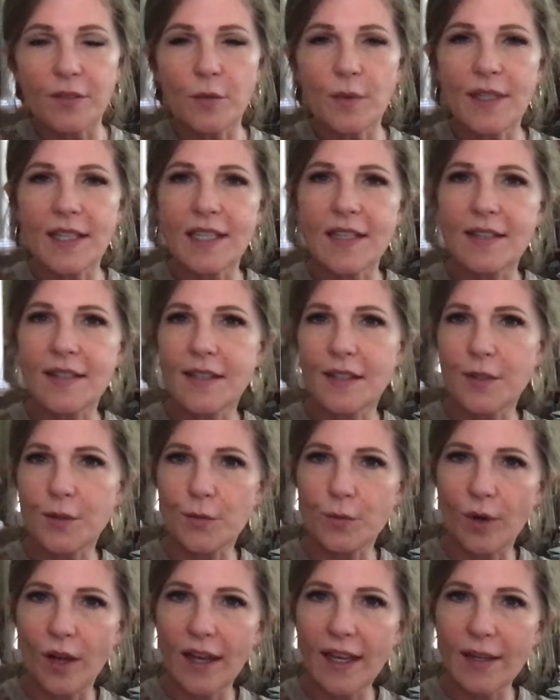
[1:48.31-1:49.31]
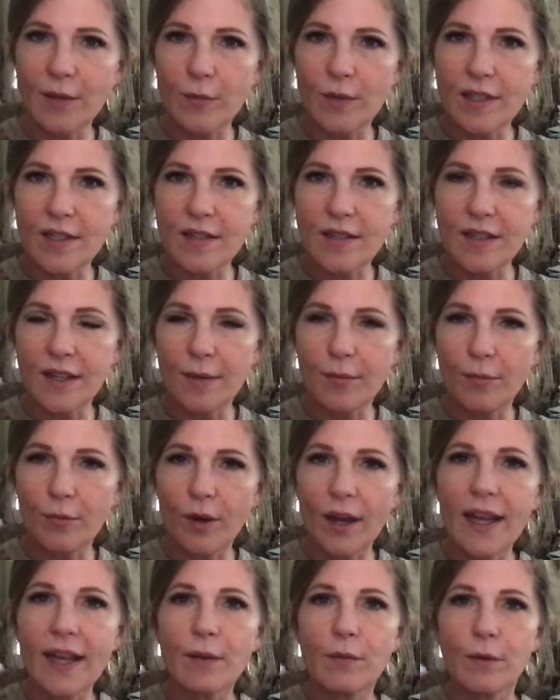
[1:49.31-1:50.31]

When He says right, we step right.